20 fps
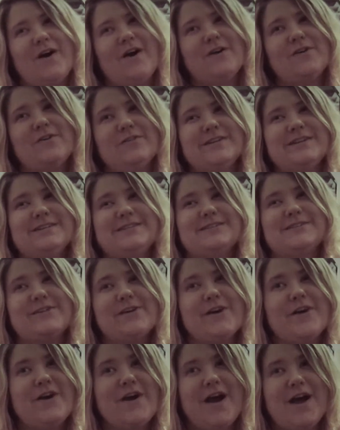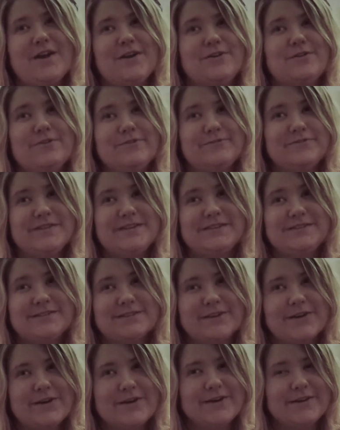I got this skirt and I love this
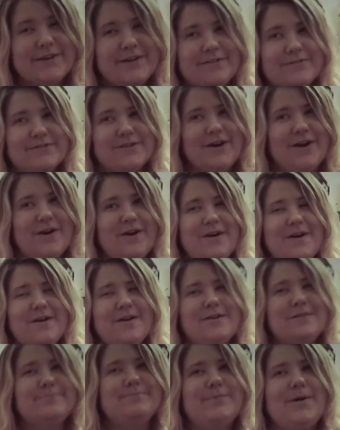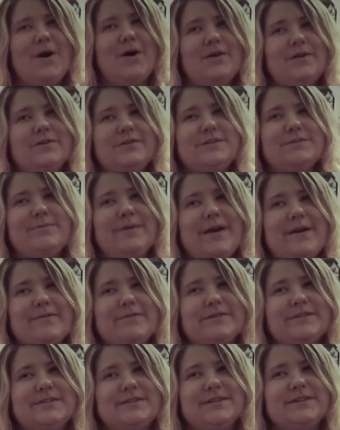skirt that I've got. But I like to wear
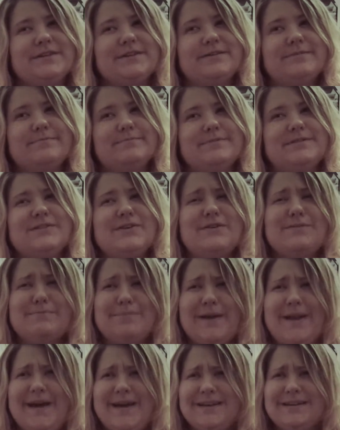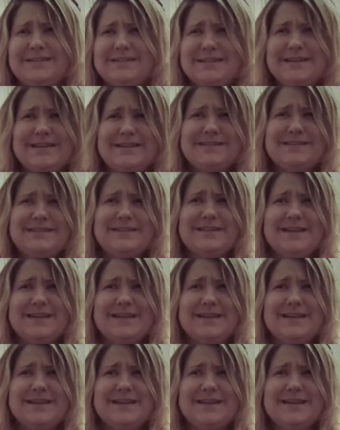it to certain places.